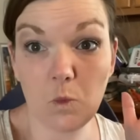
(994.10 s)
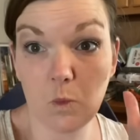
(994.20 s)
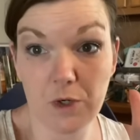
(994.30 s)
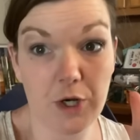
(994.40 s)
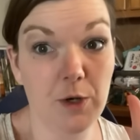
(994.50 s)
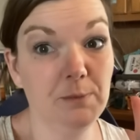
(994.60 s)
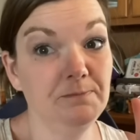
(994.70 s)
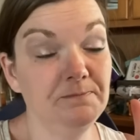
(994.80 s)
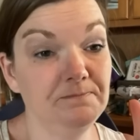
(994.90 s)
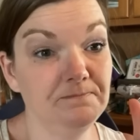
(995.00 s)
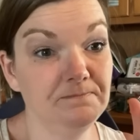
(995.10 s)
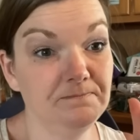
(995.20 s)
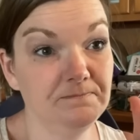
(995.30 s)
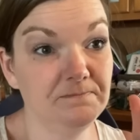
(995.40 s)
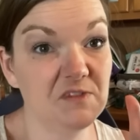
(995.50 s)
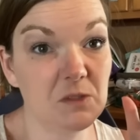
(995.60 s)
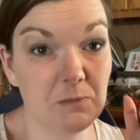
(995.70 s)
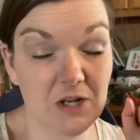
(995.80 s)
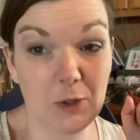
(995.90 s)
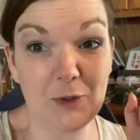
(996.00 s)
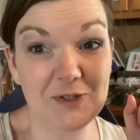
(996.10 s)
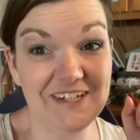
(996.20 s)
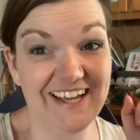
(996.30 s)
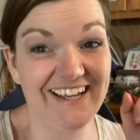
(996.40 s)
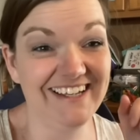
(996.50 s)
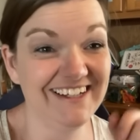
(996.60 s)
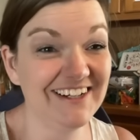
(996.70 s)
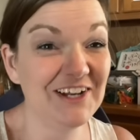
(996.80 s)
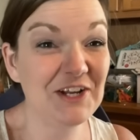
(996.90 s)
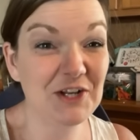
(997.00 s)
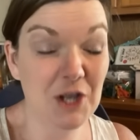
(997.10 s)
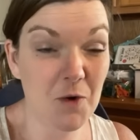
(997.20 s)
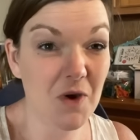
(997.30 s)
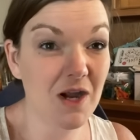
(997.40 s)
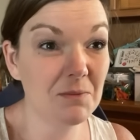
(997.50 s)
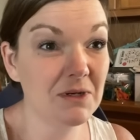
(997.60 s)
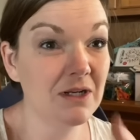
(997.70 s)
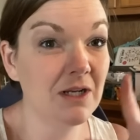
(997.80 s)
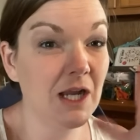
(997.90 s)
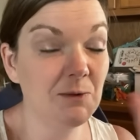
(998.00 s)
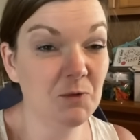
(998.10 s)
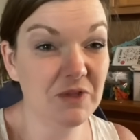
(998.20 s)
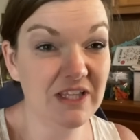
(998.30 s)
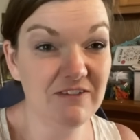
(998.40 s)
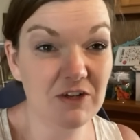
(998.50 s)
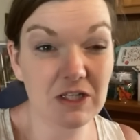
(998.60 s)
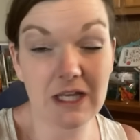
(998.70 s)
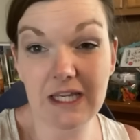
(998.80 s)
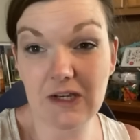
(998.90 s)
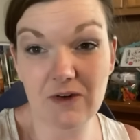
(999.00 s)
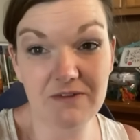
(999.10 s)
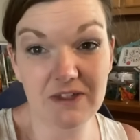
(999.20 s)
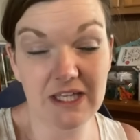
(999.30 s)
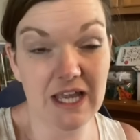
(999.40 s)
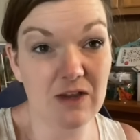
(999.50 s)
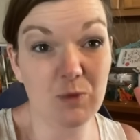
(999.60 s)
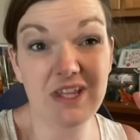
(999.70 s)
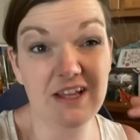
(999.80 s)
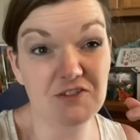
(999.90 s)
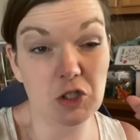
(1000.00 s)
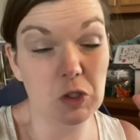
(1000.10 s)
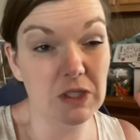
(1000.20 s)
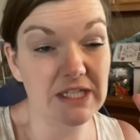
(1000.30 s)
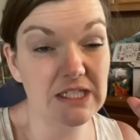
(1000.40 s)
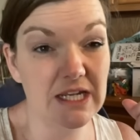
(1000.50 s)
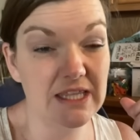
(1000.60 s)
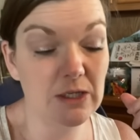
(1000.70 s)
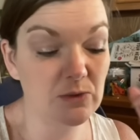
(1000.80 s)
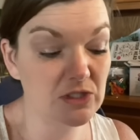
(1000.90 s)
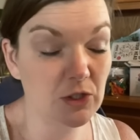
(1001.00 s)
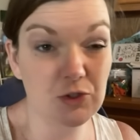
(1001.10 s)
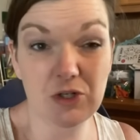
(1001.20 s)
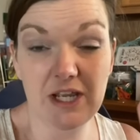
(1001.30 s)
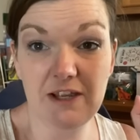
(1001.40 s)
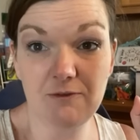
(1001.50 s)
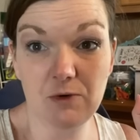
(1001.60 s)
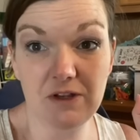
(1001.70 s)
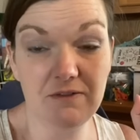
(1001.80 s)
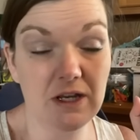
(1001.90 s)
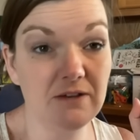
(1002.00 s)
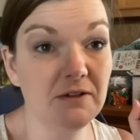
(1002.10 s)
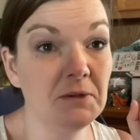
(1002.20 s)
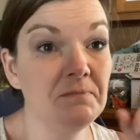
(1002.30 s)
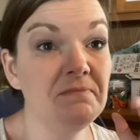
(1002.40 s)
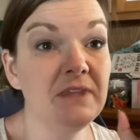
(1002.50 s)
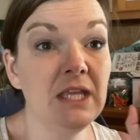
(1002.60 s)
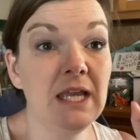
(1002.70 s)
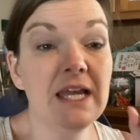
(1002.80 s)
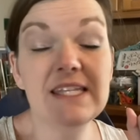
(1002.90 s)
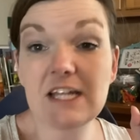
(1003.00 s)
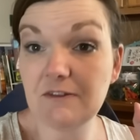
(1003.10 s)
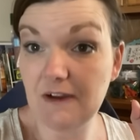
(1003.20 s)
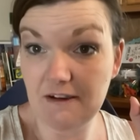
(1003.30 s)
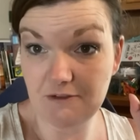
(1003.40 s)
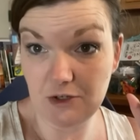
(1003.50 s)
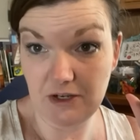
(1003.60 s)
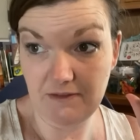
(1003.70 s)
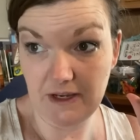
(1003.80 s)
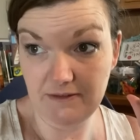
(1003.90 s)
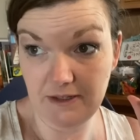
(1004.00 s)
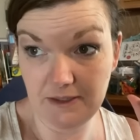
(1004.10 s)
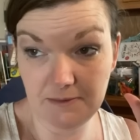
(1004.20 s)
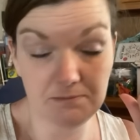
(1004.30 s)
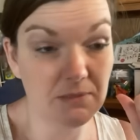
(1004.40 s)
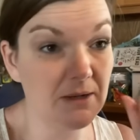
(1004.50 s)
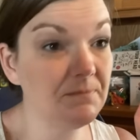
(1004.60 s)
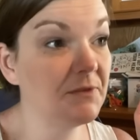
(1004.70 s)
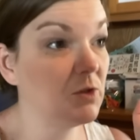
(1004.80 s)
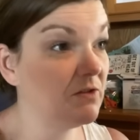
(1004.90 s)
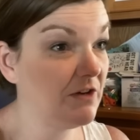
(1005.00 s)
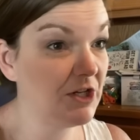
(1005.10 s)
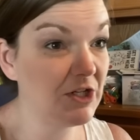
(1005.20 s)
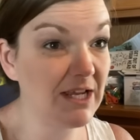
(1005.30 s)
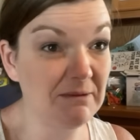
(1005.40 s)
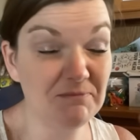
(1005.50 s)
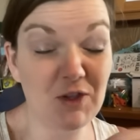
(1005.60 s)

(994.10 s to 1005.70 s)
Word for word: We're home. It's been a long day go up. I mean, we leave here like roughly, we left a little late today. I think it was closer to 8.45. It's now 5.35, but it was a very good day.